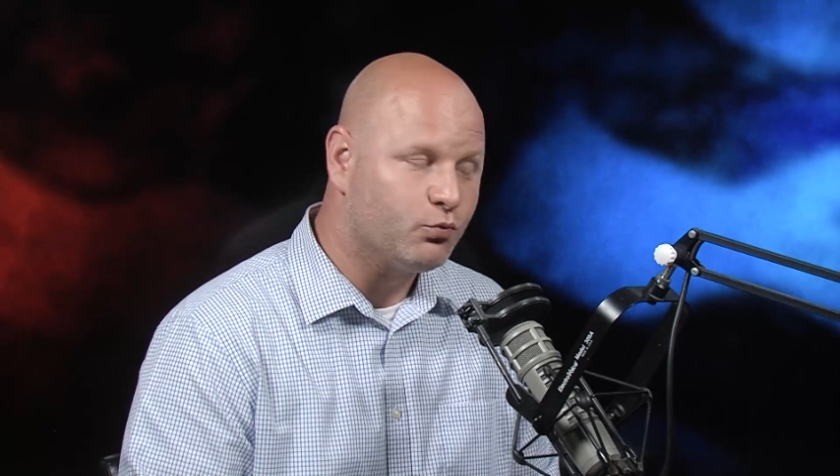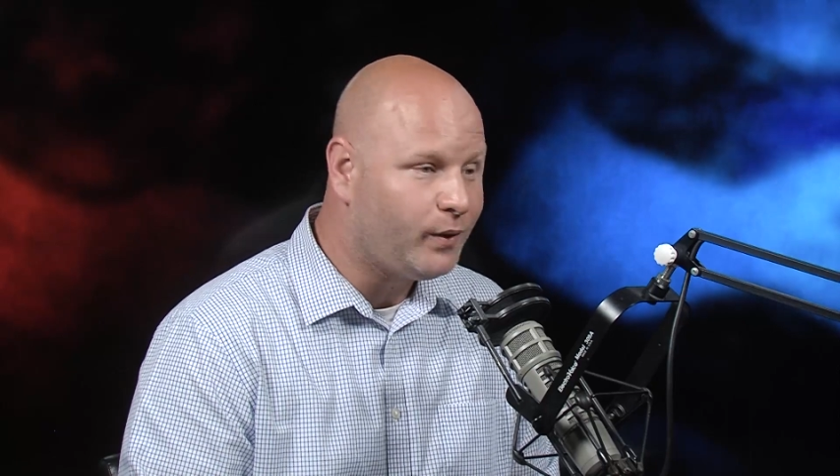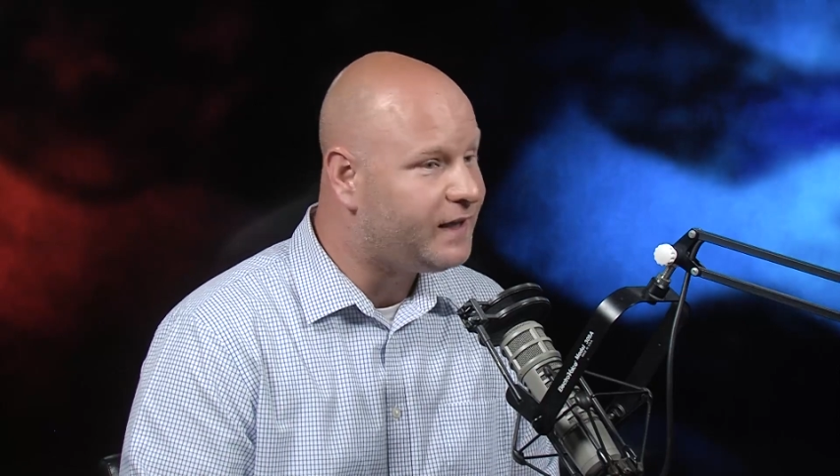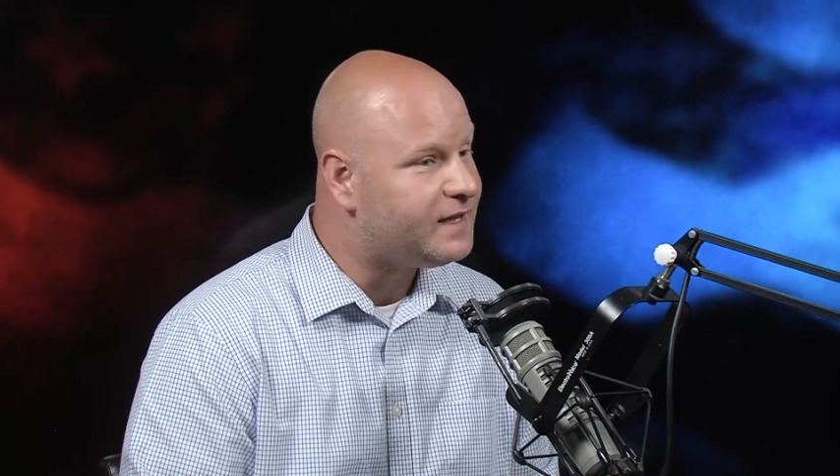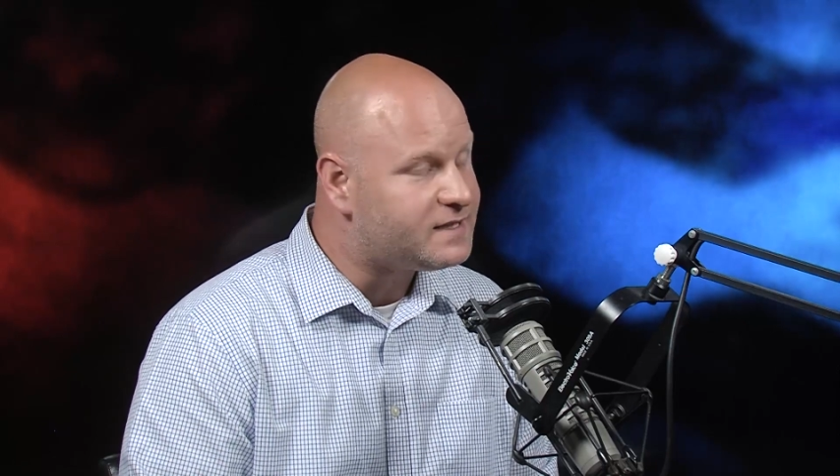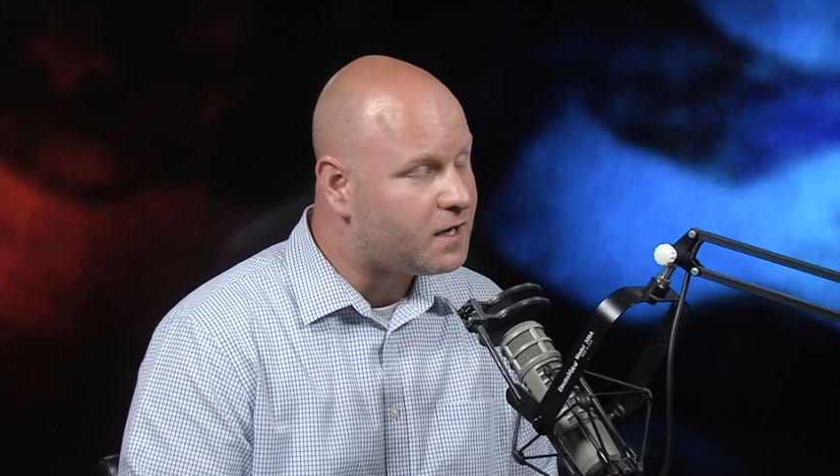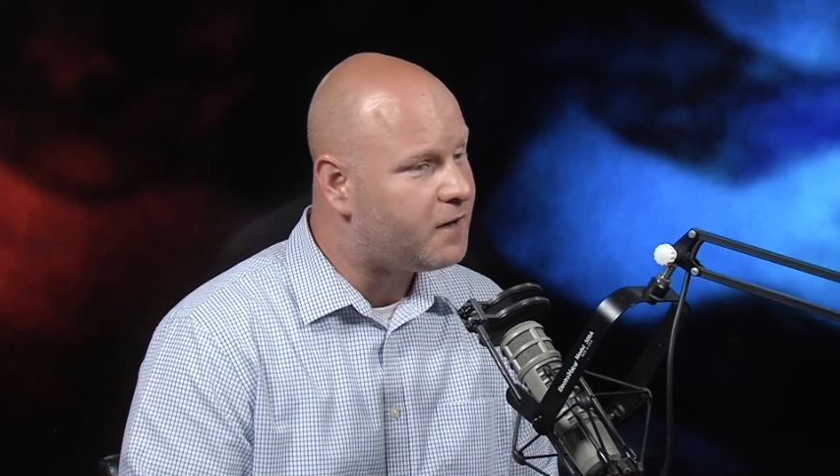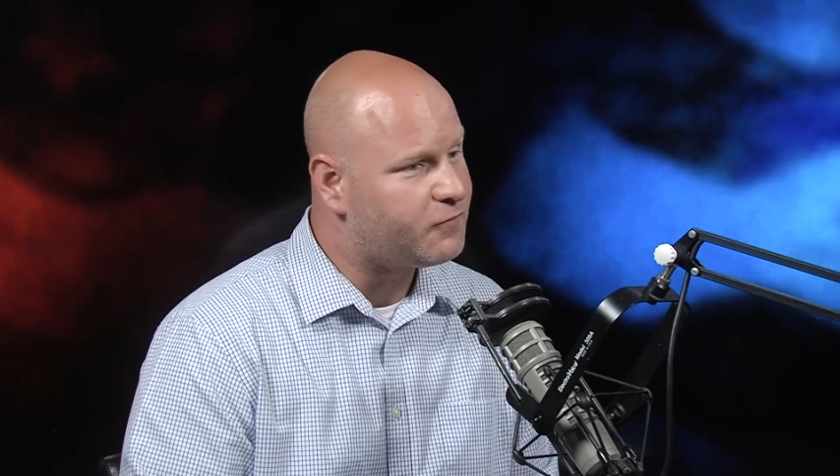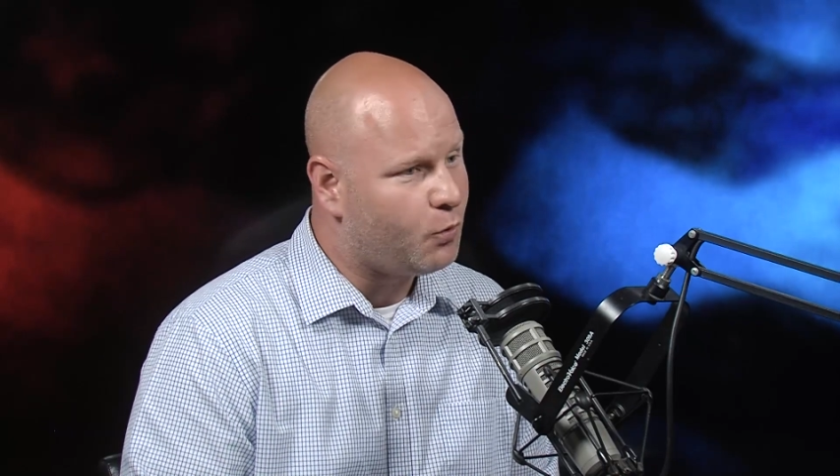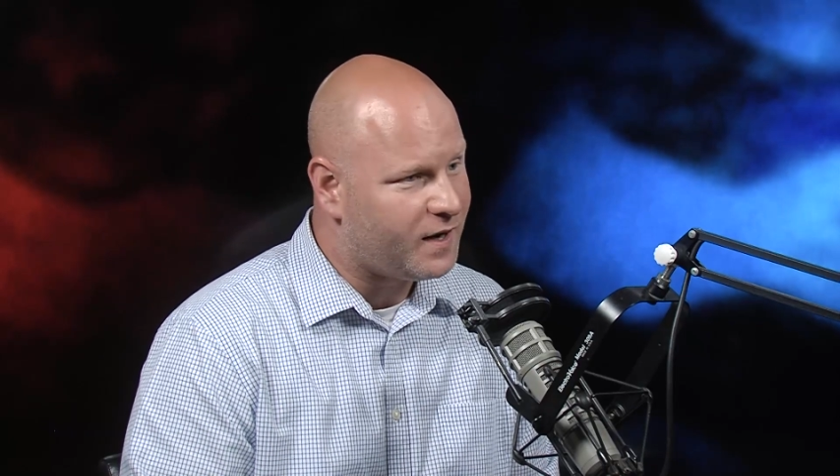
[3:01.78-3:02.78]
really
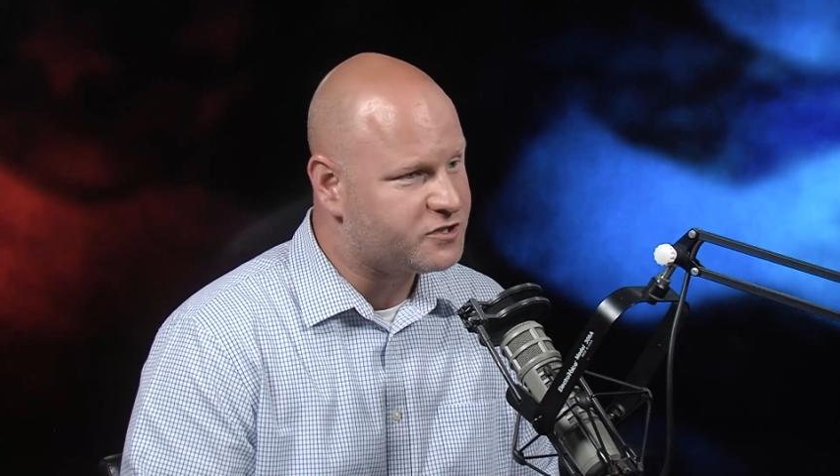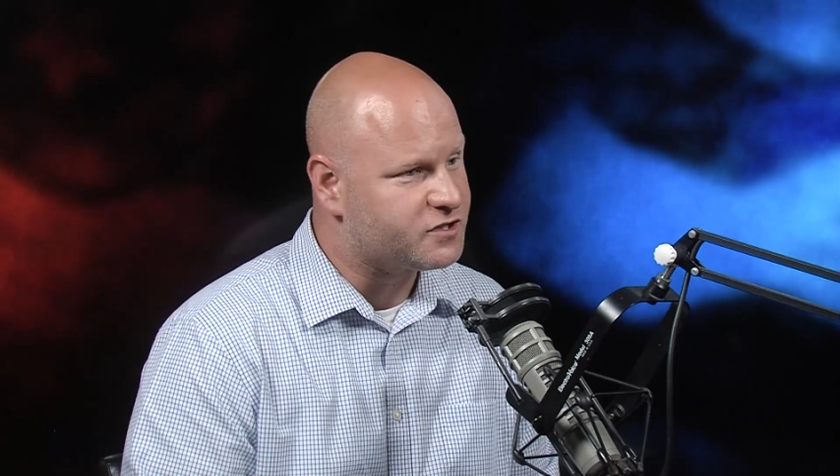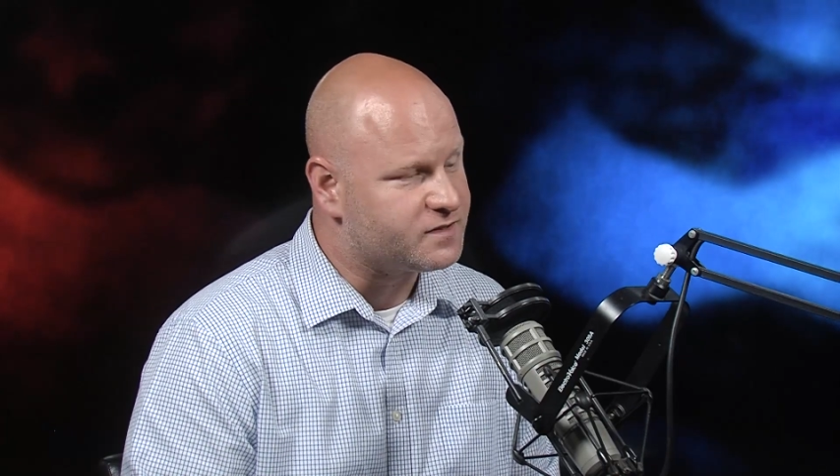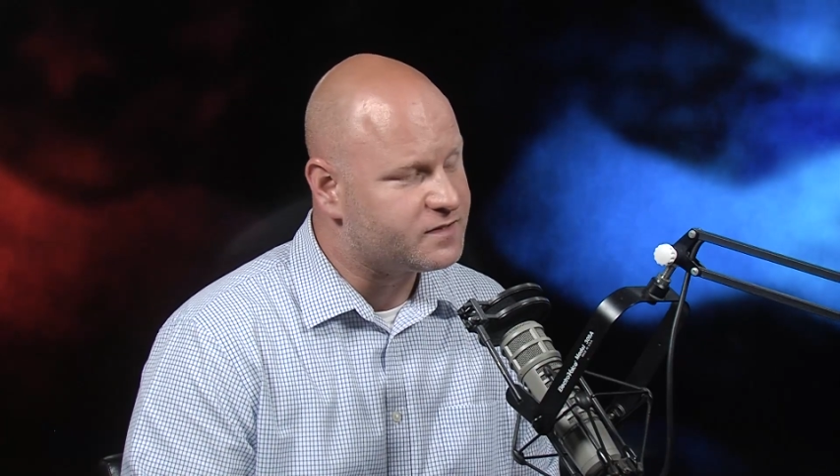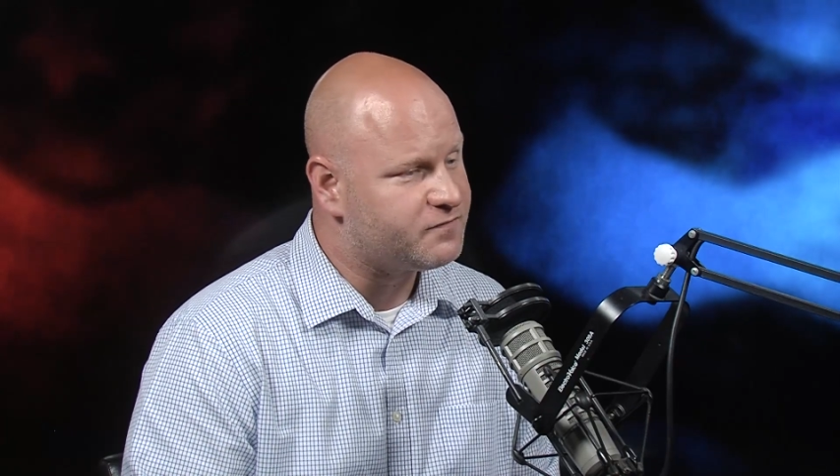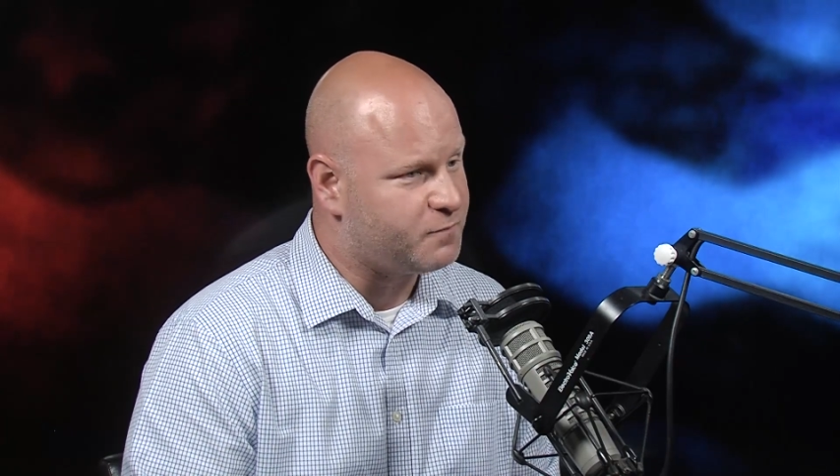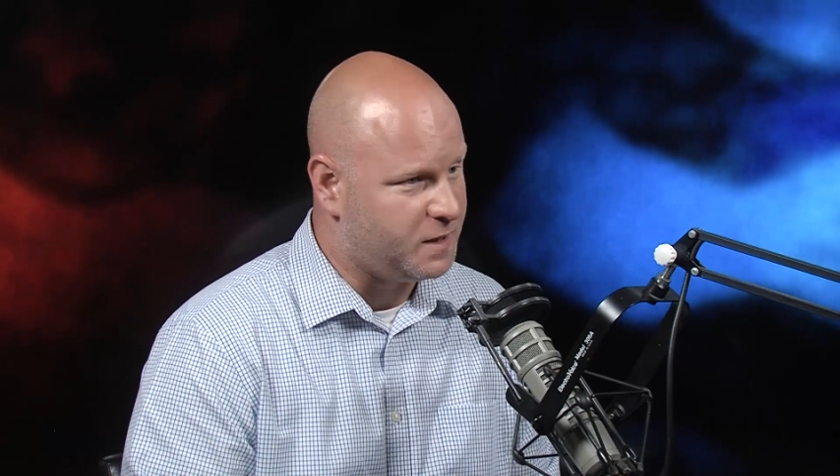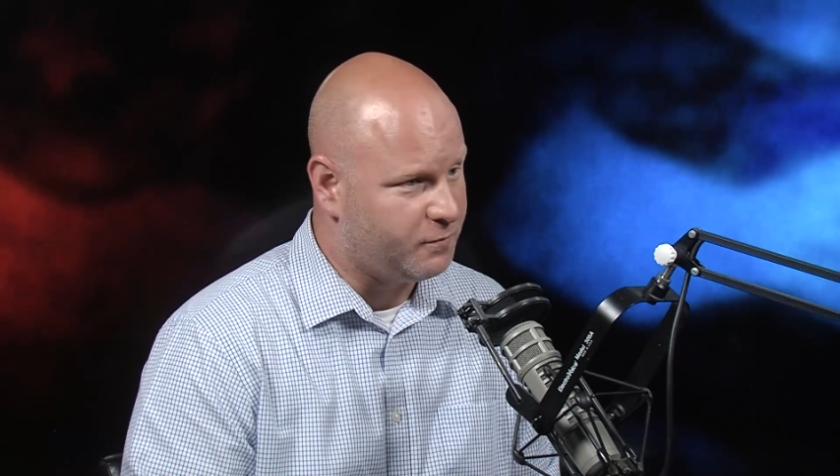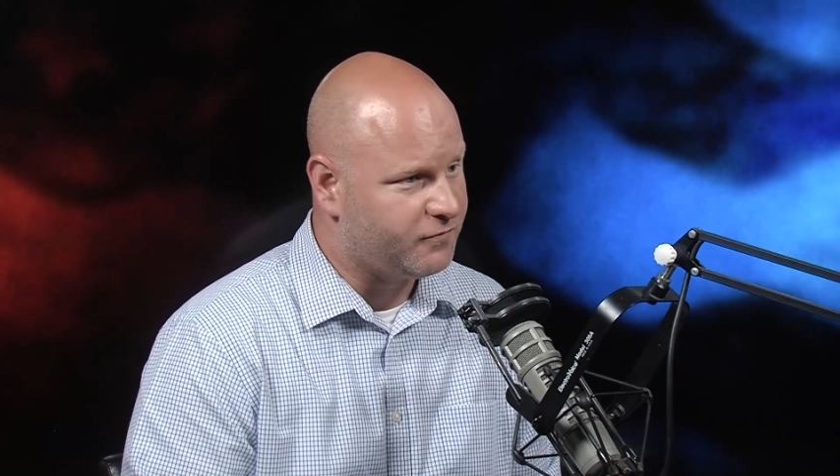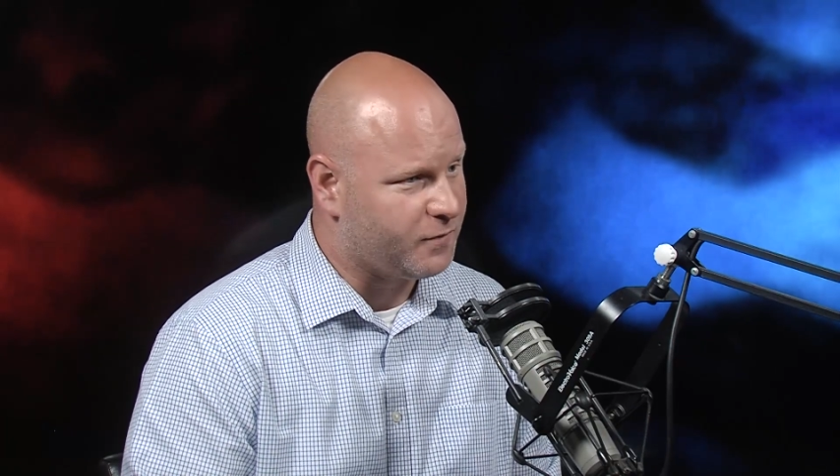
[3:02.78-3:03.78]
tough questions of people